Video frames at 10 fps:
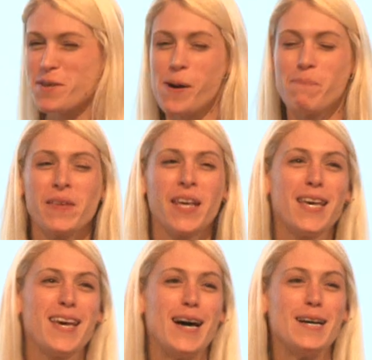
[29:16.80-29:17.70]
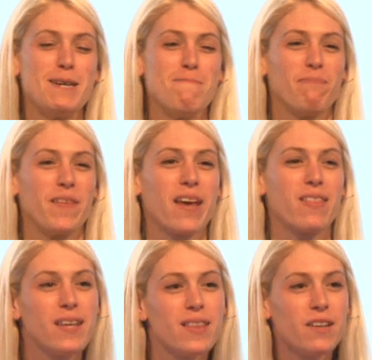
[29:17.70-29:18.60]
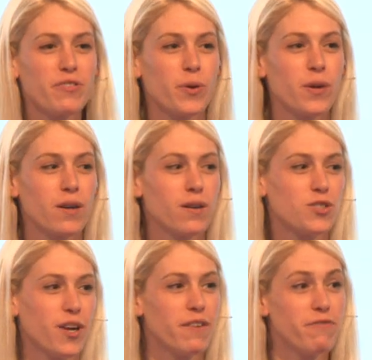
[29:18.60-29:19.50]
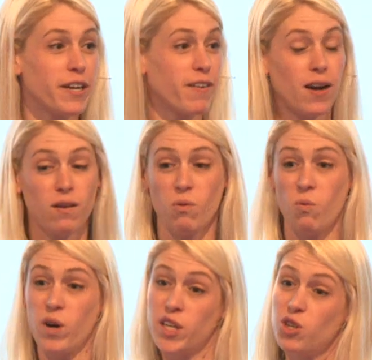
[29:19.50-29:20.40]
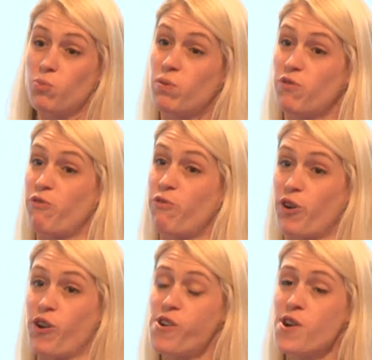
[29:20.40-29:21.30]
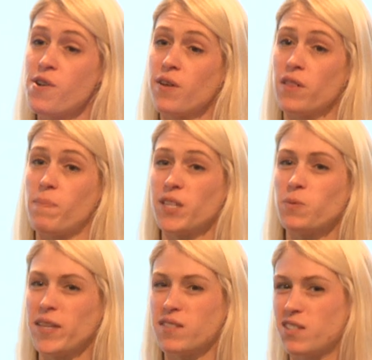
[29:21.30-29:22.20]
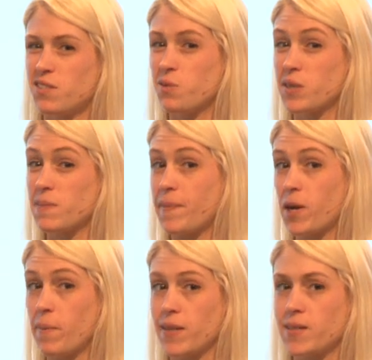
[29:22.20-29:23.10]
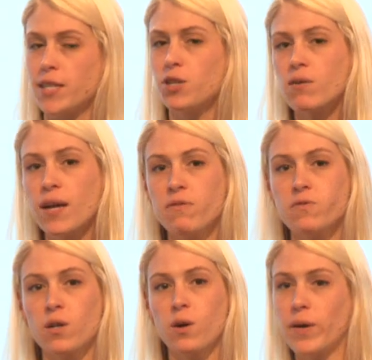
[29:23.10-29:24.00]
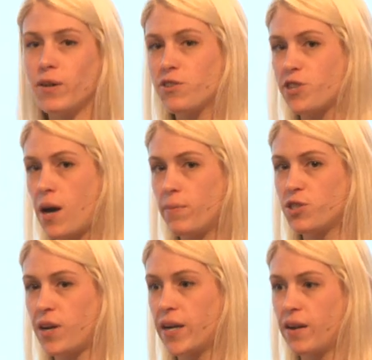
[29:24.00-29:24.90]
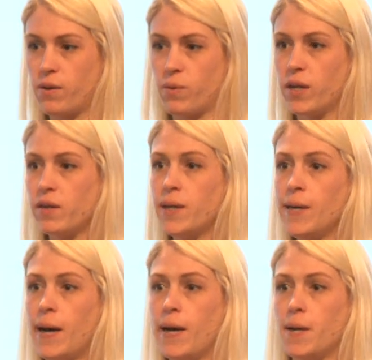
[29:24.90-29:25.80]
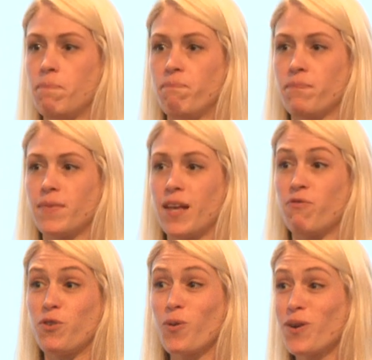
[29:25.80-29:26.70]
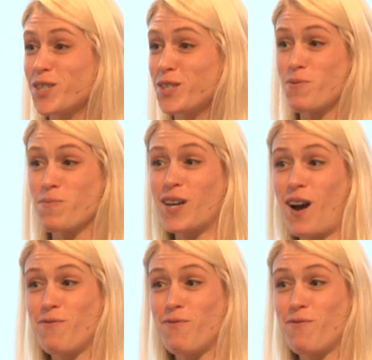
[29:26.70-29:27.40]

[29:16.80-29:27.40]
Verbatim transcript: well. I think that if you're trying to figure out what you prefer, the best way is just to experiment. And you don't have to quit your job and try another one. If you're at a super big